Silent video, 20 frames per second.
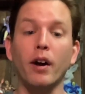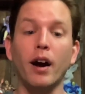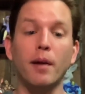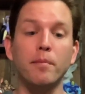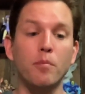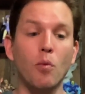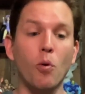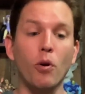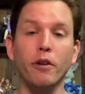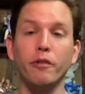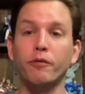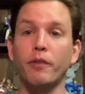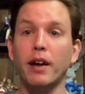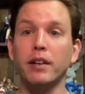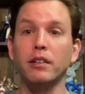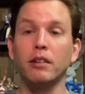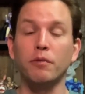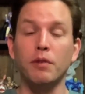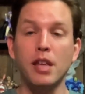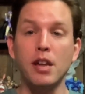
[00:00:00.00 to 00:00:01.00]
a more
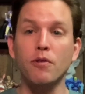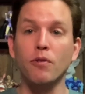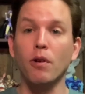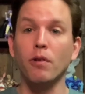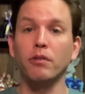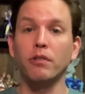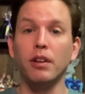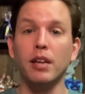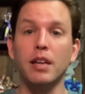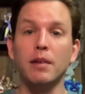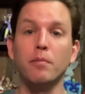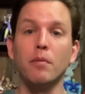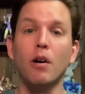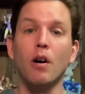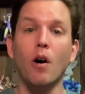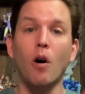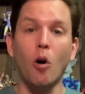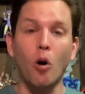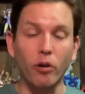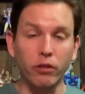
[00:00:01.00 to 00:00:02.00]
effective hero team
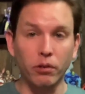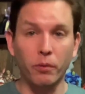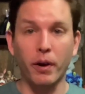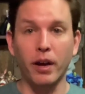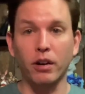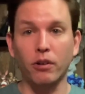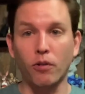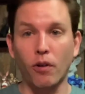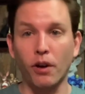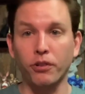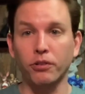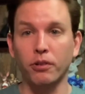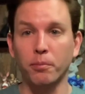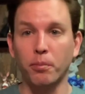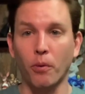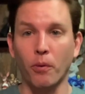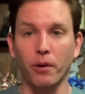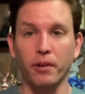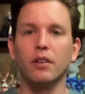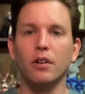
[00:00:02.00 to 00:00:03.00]
all the way across the
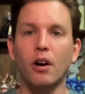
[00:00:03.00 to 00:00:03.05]
board.